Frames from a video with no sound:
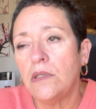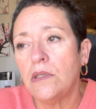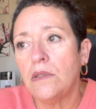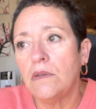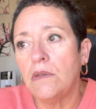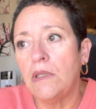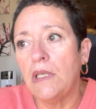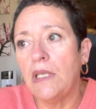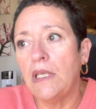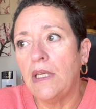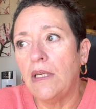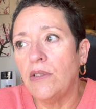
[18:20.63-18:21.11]

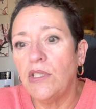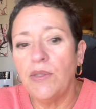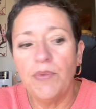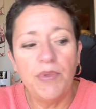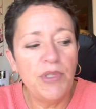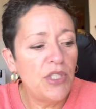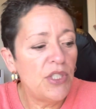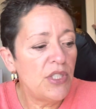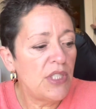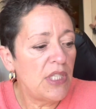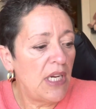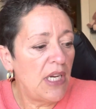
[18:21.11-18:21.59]
Wait, no, did
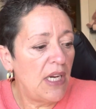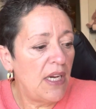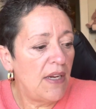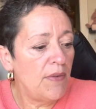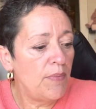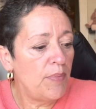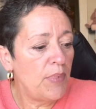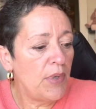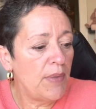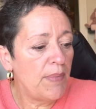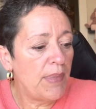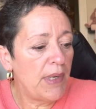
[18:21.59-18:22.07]
we just have a
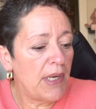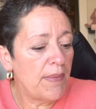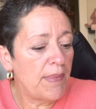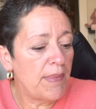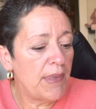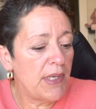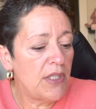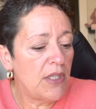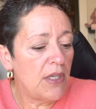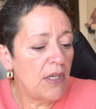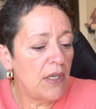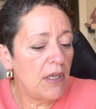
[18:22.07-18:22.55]
Bring Back
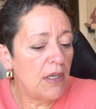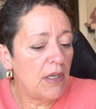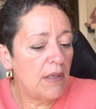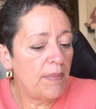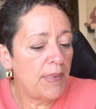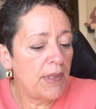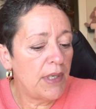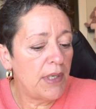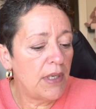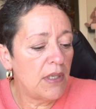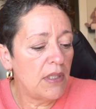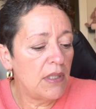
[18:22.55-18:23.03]
My Bar
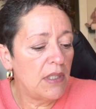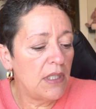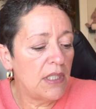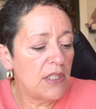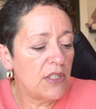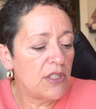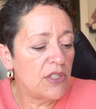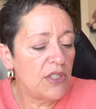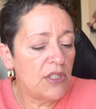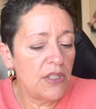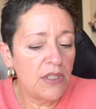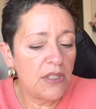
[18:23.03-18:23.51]

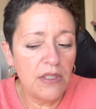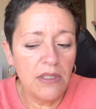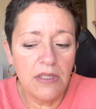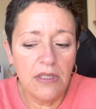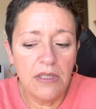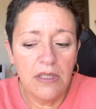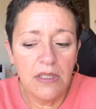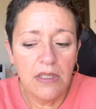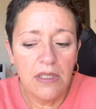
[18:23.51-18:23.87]
collection?